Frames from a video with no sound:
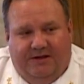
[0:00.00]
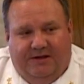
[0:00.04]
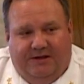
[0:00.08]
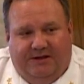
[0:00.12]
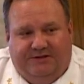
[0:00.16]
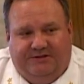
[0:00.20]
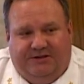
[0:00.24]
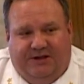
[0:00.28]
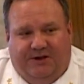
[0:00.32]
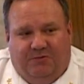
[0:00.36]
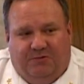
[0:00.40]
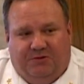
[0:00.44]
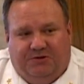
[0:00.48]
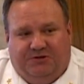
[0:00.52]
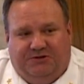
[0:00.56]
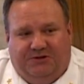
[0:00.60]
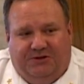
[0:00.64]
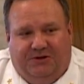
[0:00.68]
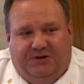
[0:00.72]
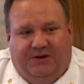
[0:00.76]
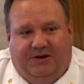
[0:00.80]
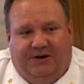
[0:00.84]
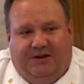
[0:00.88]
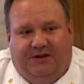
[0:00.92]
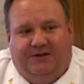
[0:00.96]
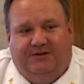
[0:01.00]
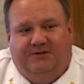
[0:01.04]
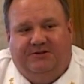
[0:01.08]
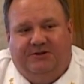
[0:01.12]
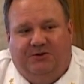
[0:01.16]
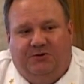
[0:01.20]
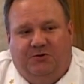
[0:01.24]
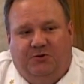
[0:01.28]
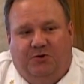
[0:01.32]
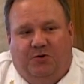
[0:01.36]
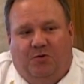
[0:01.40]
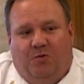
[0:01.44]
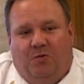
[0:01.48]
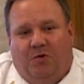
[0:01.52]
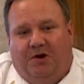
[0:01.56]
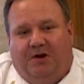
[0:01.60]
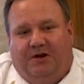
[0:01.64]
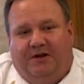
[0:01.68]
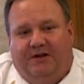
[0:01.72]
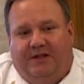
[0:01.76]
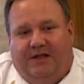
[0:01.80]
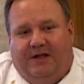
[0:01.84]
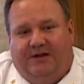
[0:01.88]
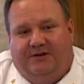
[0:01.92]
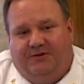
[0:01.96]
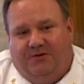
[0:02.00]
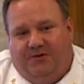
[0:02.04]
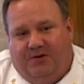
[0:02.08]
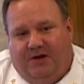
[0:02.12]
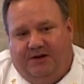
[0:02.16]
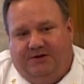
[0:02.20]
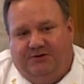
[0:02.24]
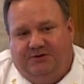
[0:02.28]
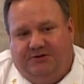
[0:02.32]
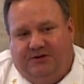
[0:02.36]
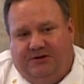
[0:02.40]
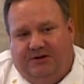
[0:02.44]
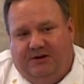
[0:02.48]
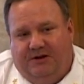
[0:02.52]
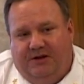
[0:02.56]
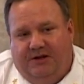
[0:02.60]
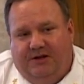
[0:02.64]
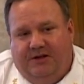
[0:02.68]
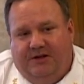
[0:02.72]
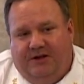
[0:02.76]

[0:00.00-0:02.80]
is that we're still going to continue to work in that direction,